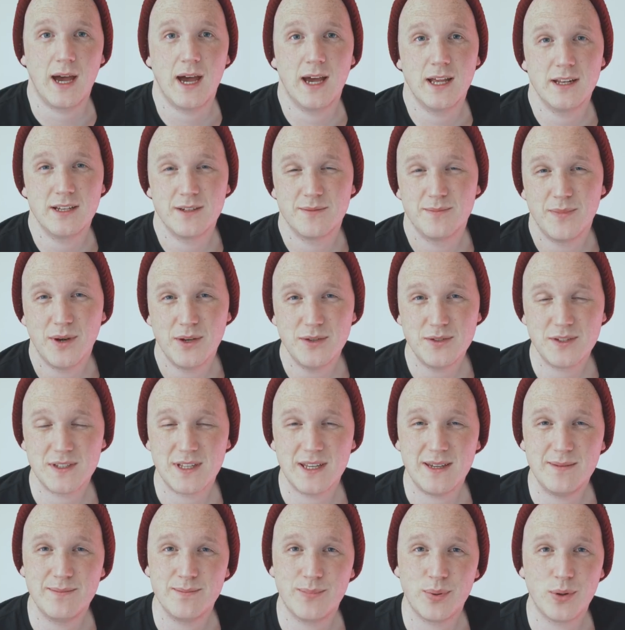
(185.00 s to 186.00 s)
and most
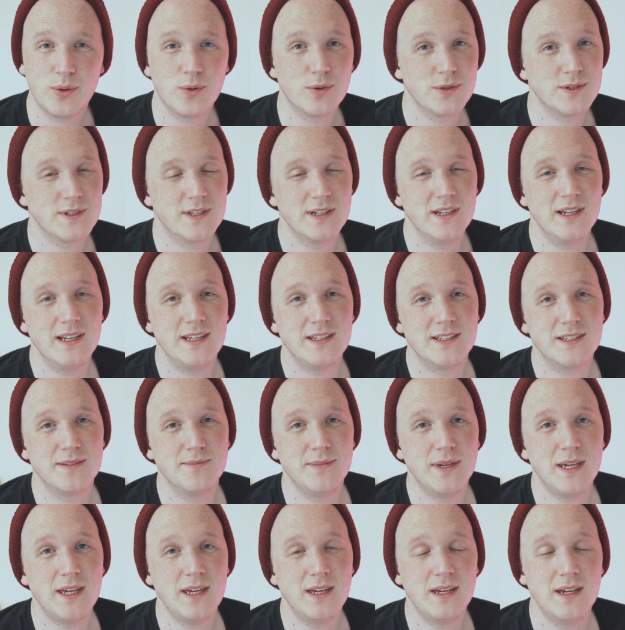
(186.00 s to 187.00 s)
importantly to
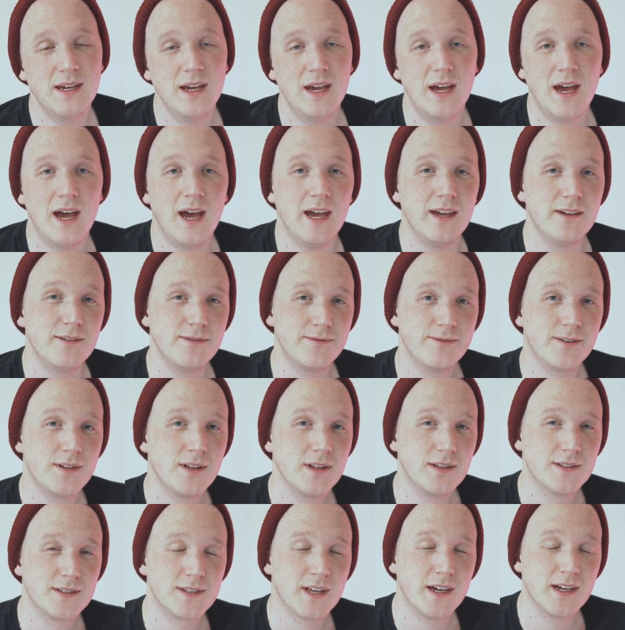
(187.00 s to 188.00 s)
me, a
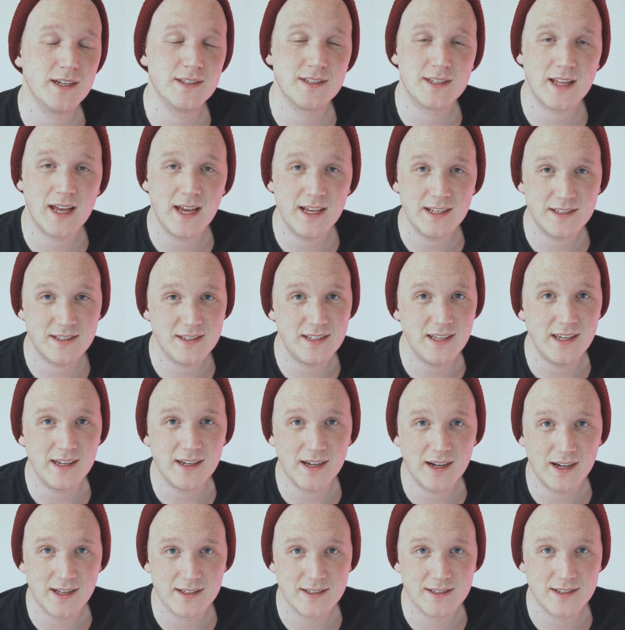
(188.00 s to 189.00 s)
full-sized SD
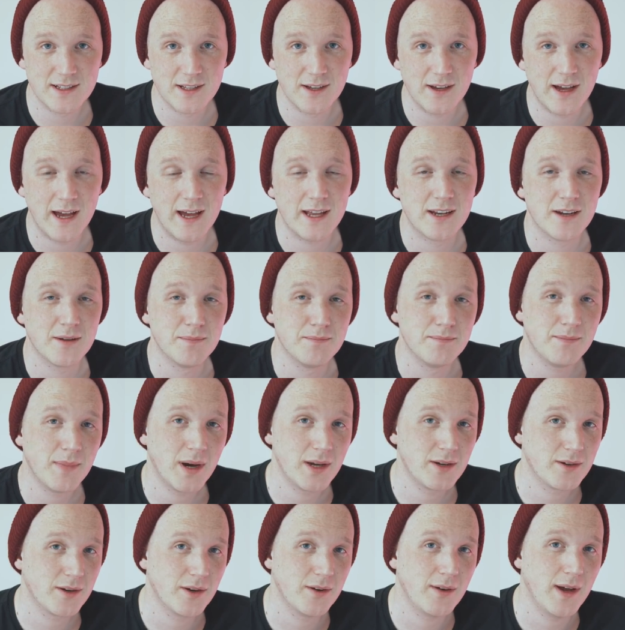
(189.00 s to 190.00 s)
card slot and a
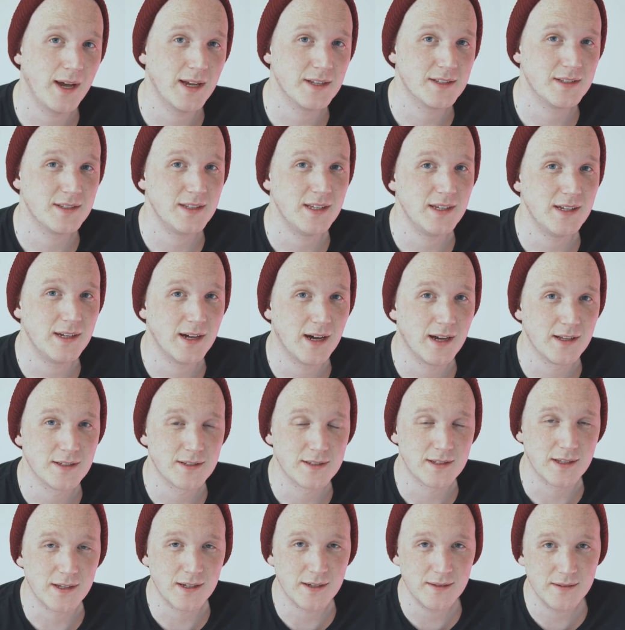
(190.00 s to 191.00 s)
micro SD card
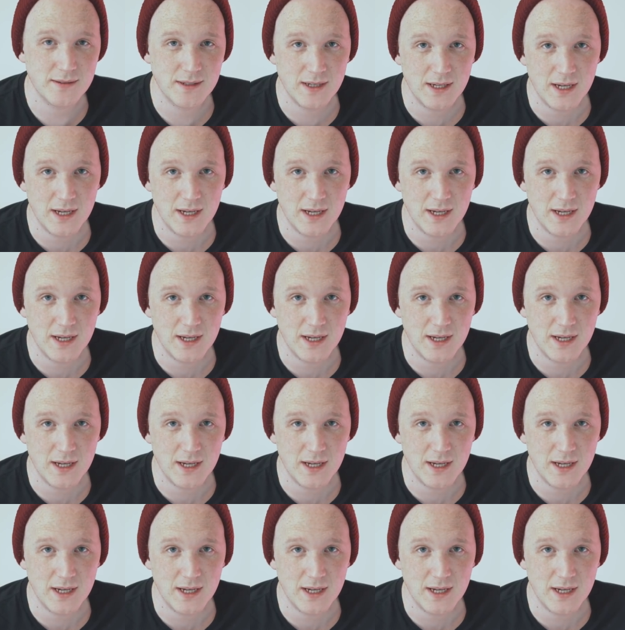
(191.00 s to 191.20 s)
slot.